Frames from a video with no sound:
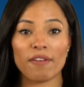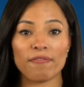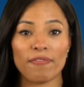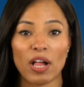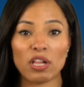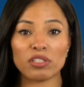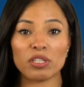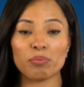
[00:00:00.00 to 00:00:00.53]

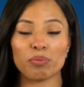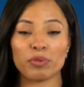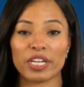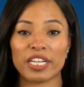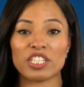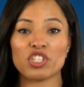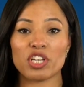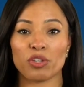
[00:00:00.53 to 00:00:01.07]
Falcon
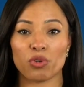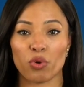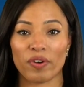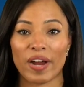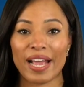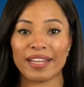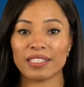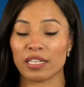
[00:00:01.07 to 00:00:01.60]
Bridge
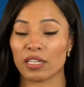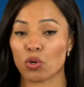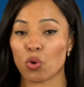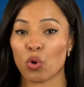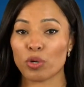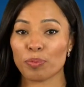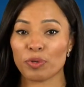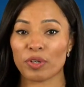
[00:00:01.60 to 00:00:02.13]
Noranda
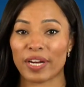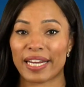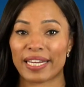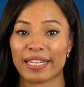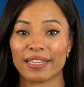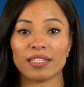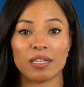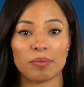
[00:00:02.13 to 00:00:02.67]

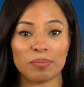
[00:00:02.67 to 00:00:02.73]
Incorporated